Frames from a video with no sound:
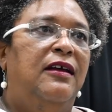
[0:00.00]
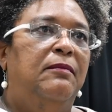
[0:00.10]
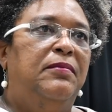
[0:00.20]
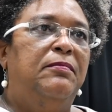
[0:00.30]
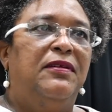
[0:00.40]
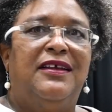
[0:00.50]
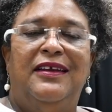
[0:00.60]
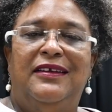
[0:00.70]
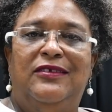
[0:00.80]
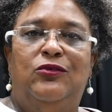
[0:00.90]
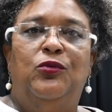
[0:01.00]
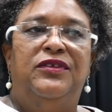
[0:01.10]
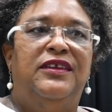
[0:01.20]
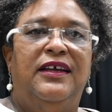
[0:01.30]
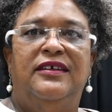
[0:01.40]
people can do
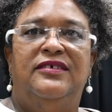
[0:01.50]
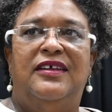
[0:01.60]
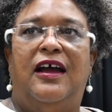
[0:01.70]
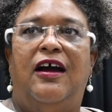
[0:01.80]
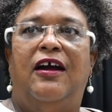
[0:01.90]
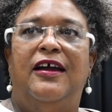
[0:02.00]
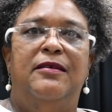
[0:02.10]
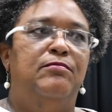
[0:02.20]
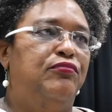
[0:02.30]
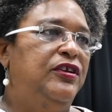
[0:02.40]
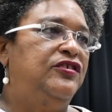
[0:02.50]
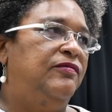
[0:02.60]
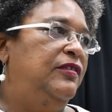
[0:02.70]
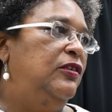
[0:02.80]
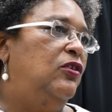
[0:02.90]
things that are in breach
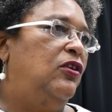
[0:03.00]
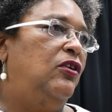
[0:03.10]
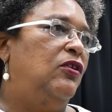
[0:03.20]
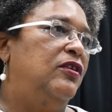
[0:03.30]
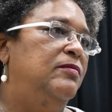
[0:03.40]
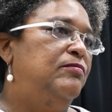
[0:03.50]
of the law or in